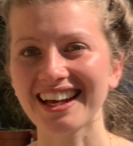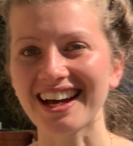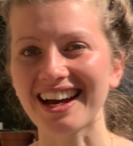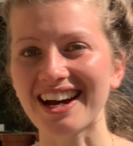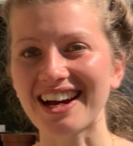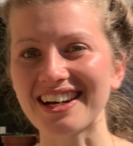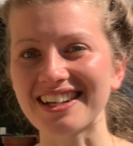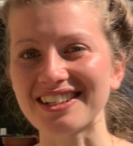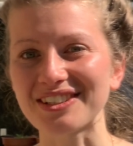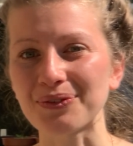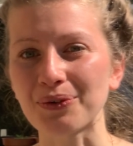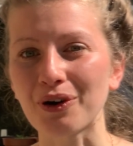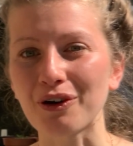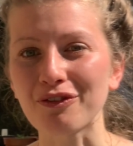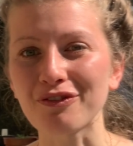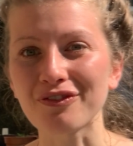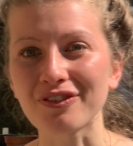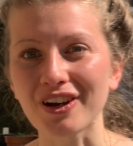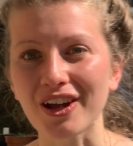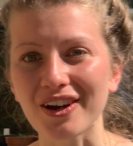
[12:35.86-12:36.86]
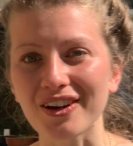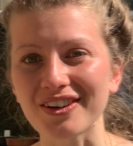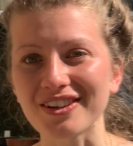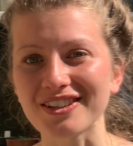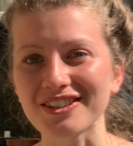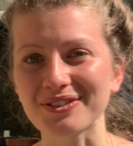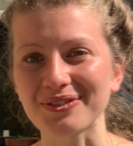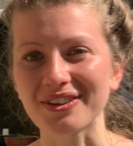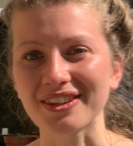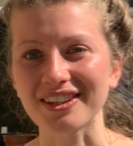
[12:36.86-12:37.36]
and what
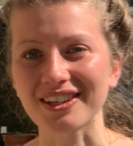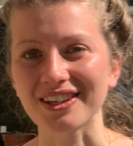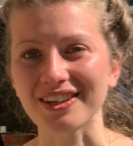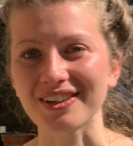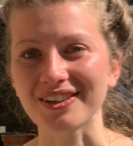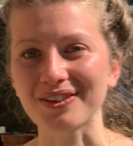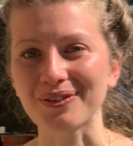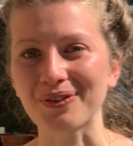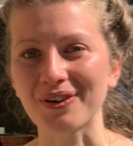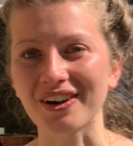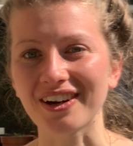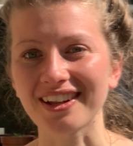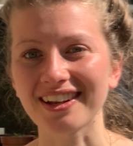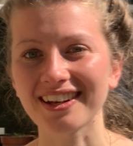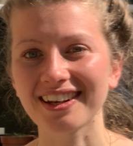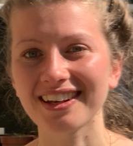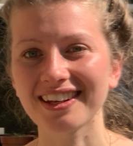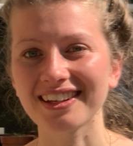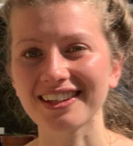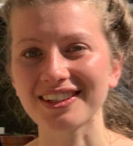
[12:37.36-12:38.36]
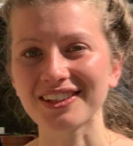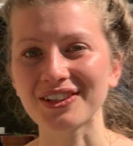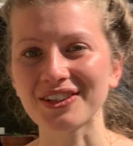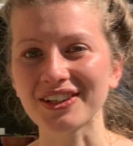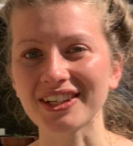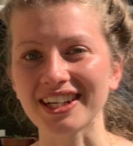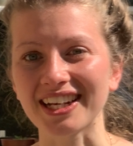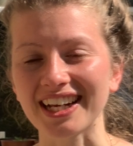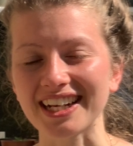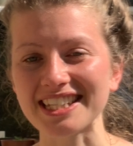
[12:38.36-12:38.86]
flows with you, what you
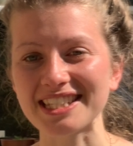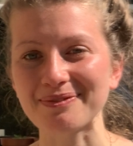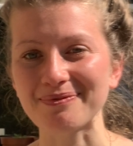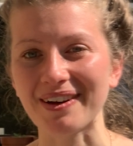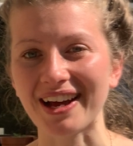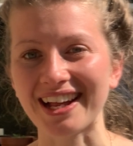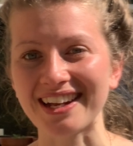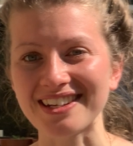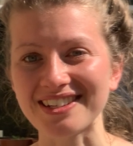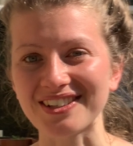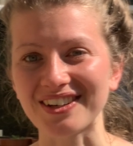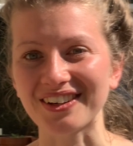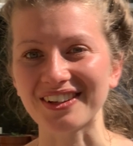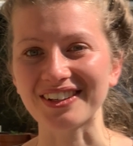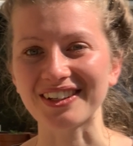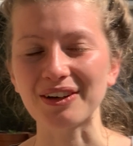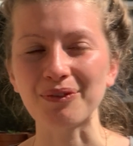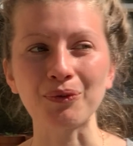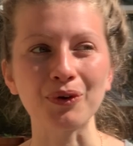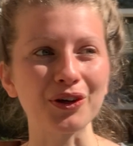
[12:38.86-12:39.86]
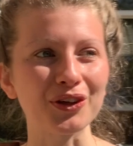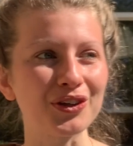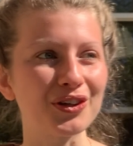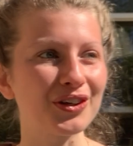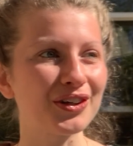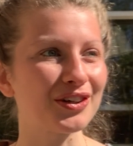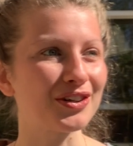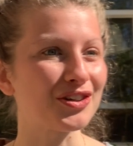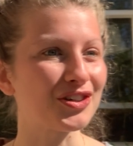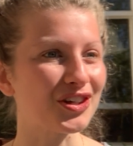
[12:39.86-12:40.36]
can expand on, what you
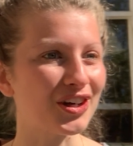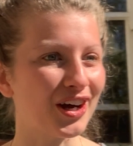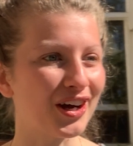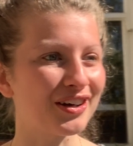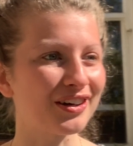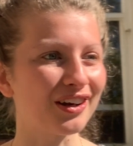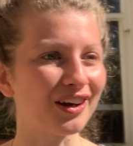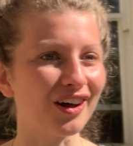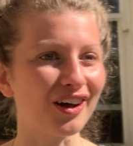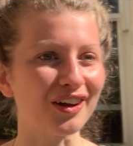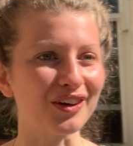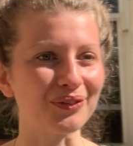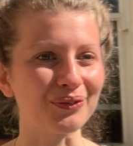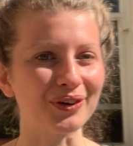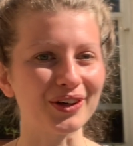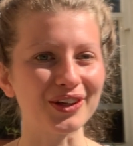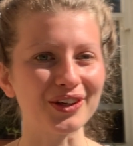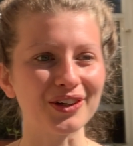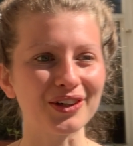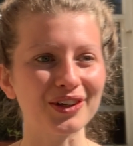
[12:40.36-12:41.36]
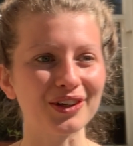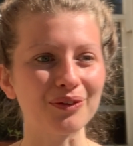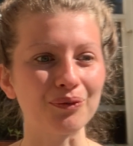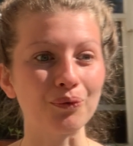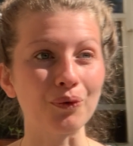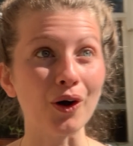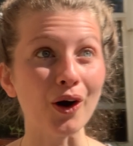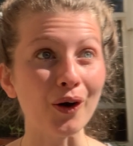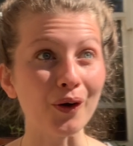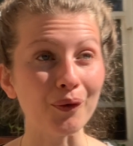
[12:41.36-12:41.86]
can journal on, what you can
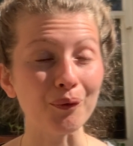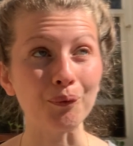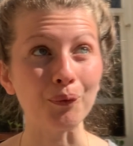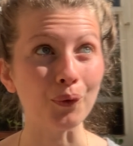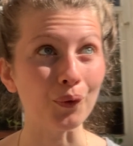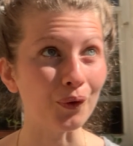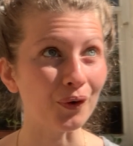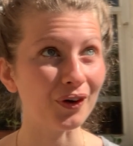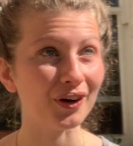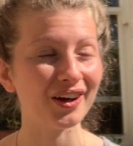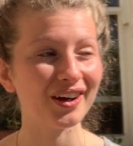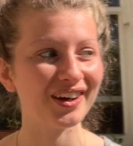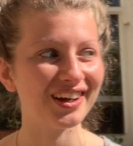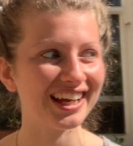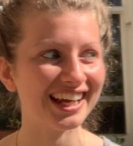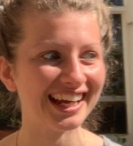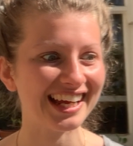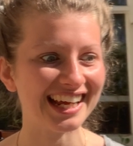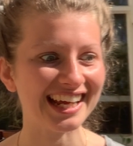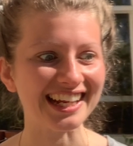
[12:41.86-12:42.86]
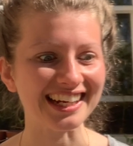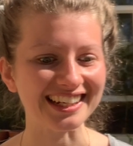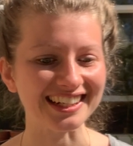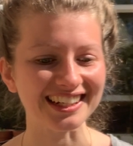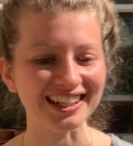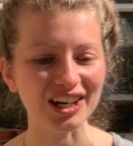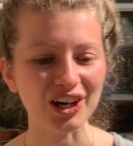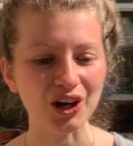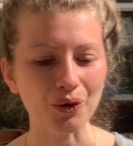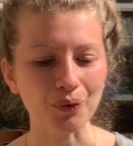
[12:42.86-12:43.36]
walk in,
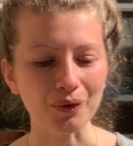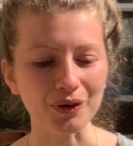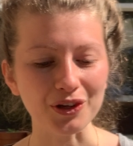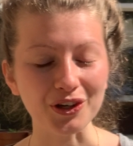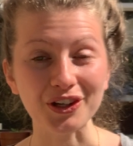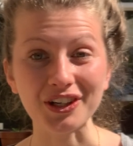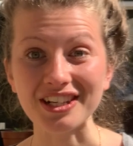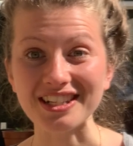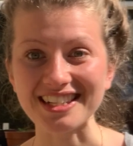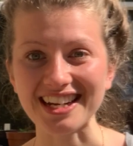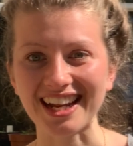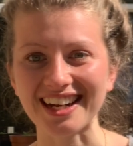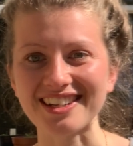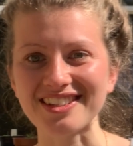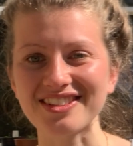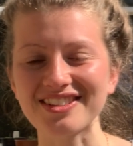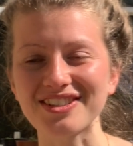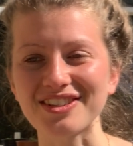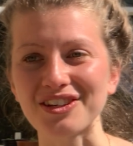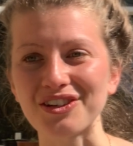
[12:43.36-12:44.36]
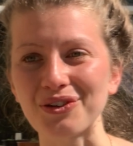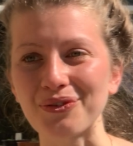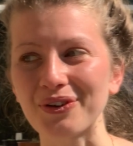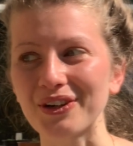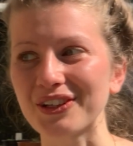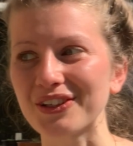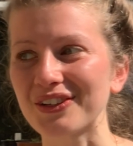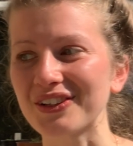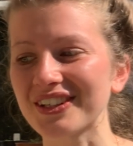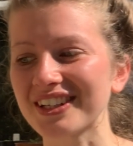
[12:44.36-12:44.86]
what you can dance to,
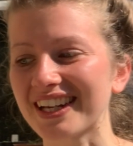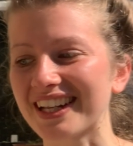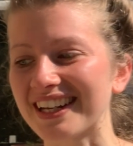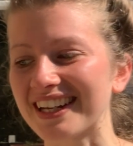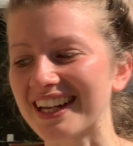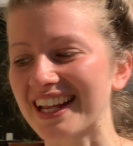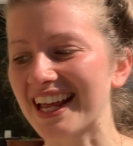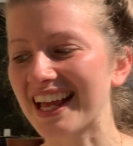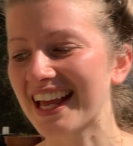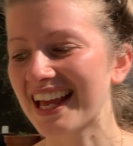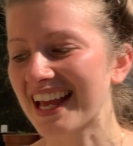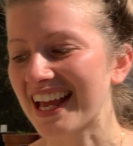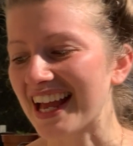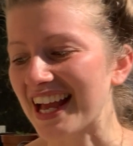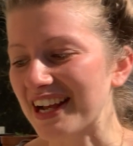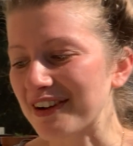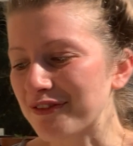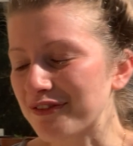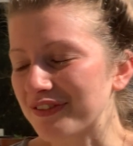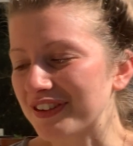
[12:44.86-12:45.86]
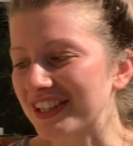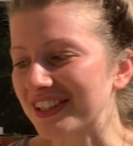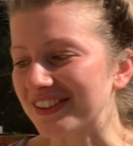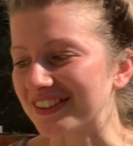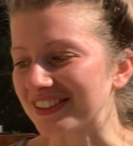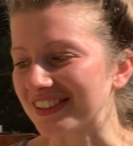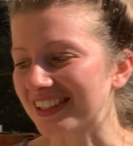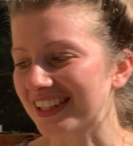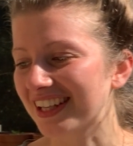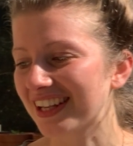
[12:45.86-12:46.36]
what you can
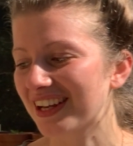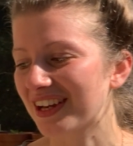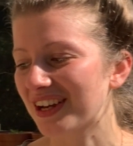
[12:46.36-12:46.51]
feel,